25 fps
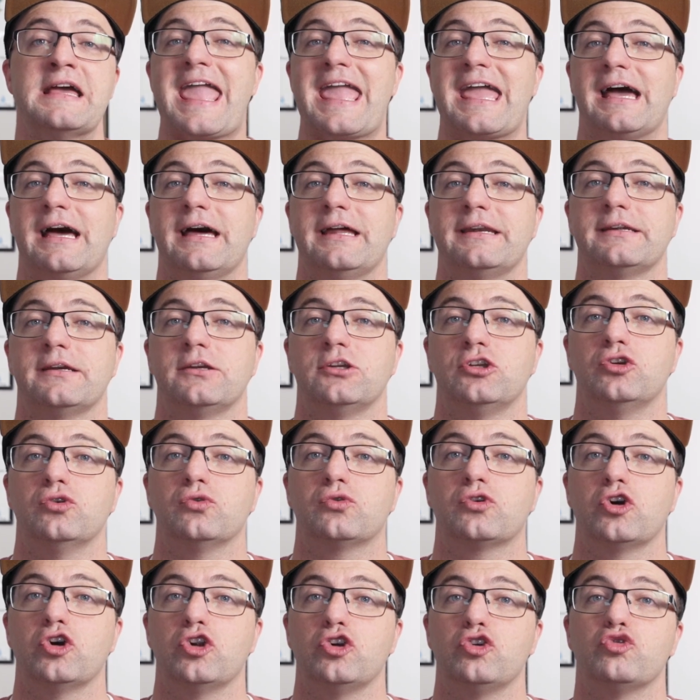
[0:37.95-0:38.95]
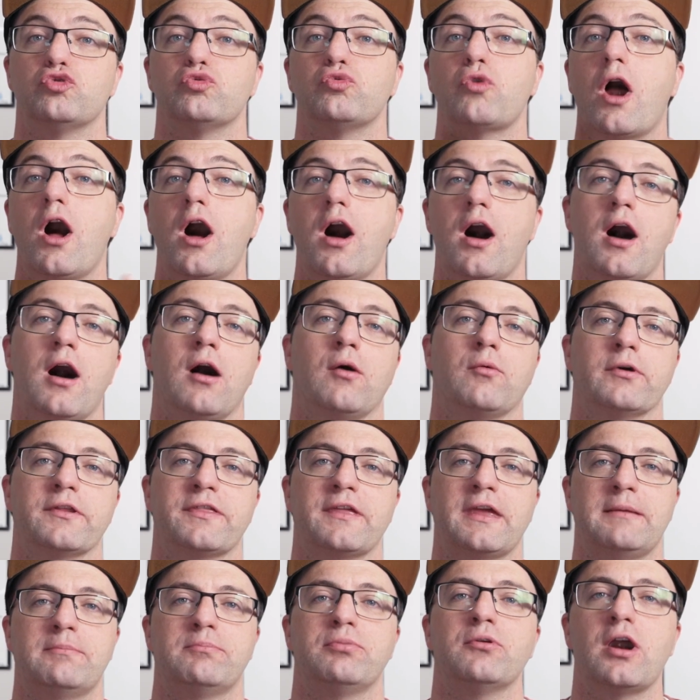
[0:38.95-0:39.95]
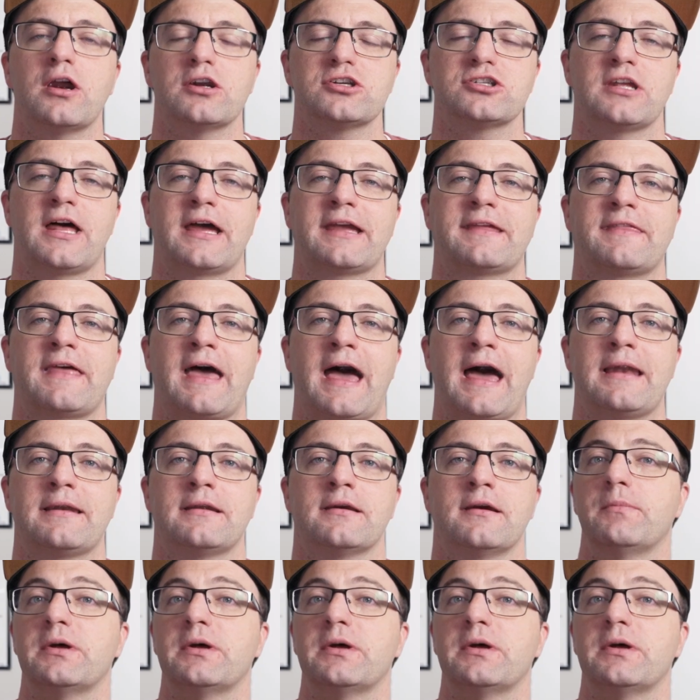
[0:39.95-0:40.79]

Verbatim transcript: and you could draw with a brush like that